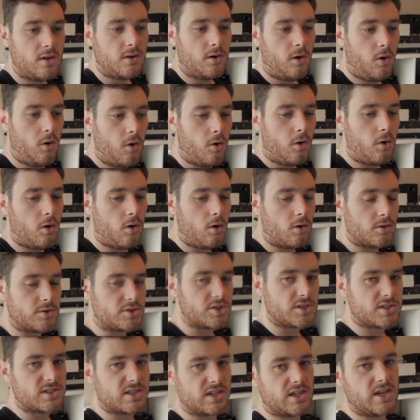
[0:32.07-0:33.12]
Or
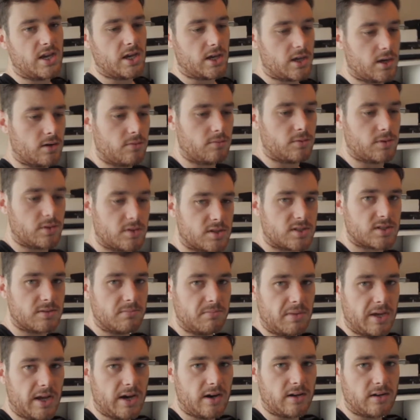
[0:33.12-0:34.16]
just the kicker with some
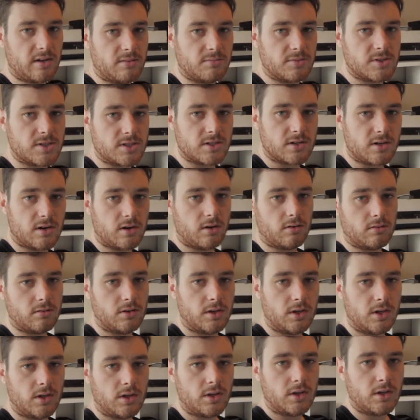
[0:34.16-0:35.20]
power numbers, and I'll
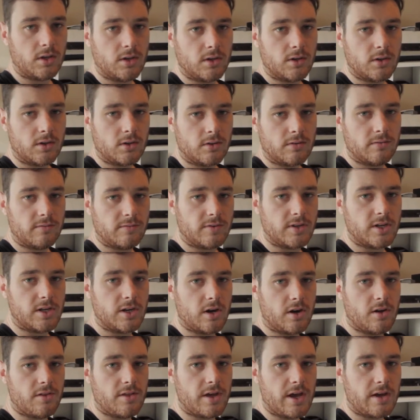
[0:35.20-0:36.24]

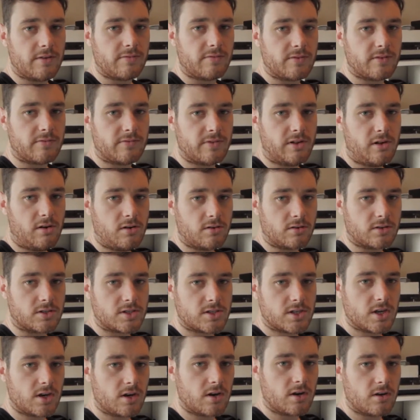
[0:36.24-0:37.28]
video that for the vlog.
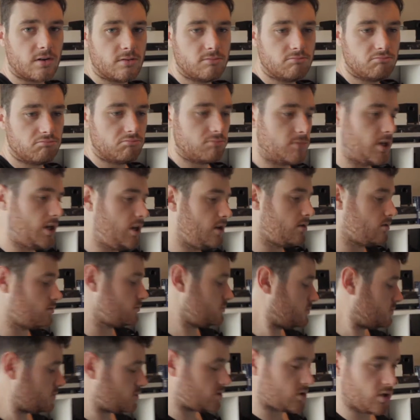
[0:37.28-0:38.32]
So, yeah,
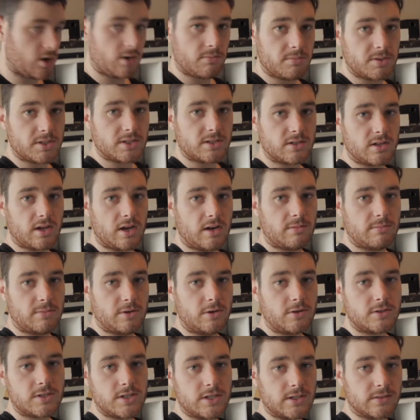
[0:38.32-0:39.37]
jump into the
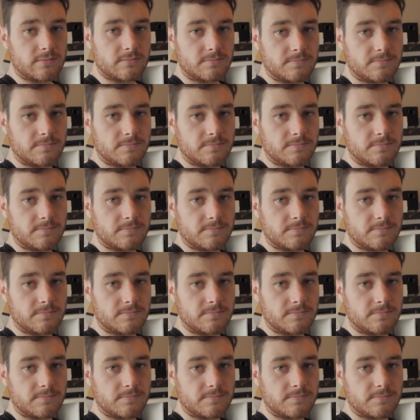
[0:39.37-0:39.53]
unboxing.